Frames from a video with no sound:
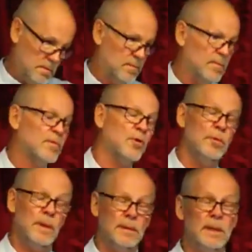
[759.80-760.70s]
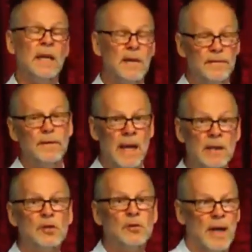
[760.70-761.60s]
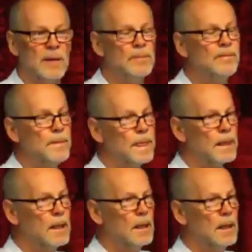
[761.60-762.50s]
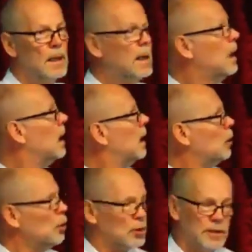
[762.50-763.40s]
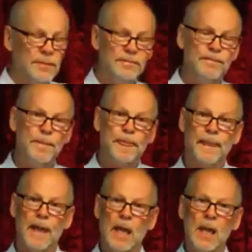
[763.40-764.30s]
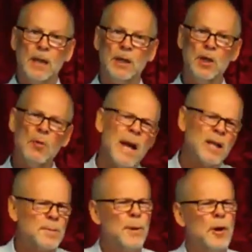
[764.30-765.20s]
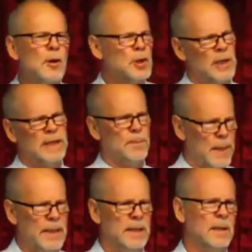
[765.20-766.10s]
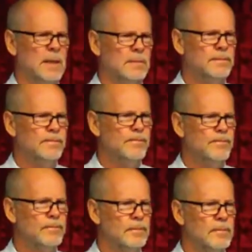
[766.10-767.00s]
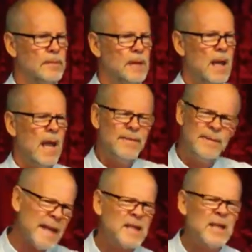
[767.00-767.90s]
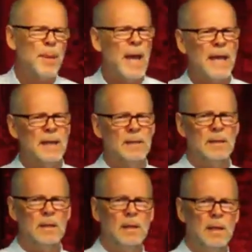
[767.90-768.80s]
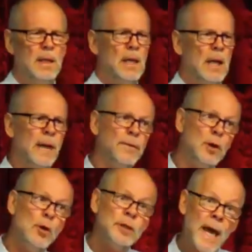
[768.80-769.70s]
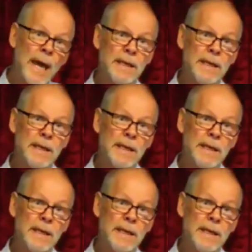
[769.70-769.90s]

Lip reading: through Eve and to Adam, look, you are spiritually dependent. That's a pain. If you take